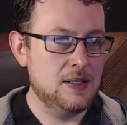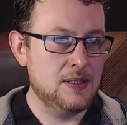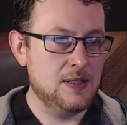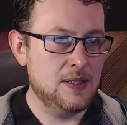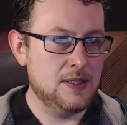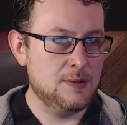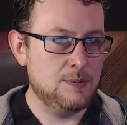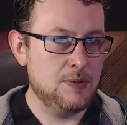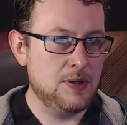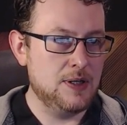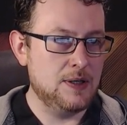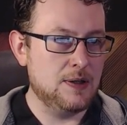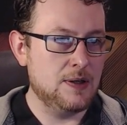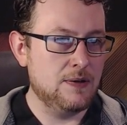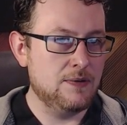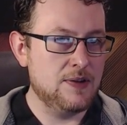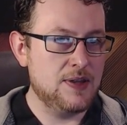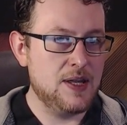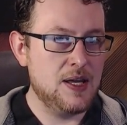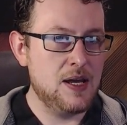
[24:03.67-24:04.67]
let's put it
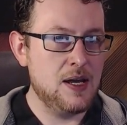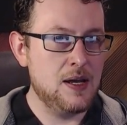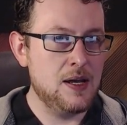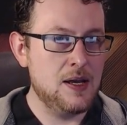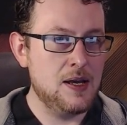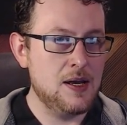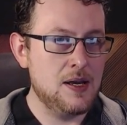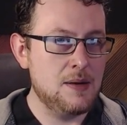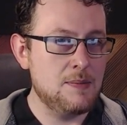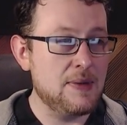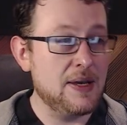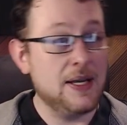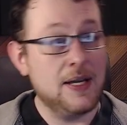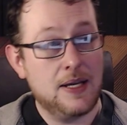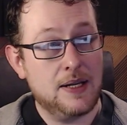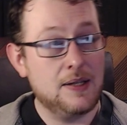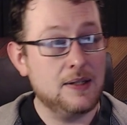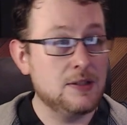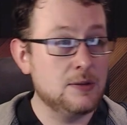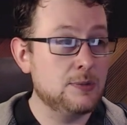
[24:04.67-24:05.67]
over there, make
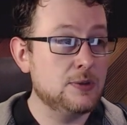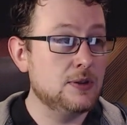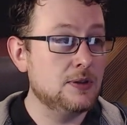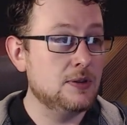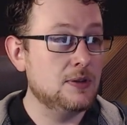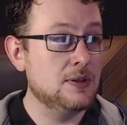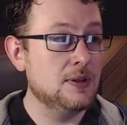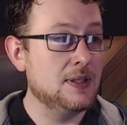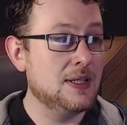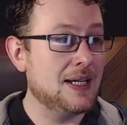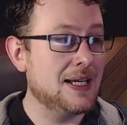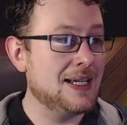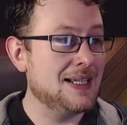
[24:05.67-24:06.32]
it editable,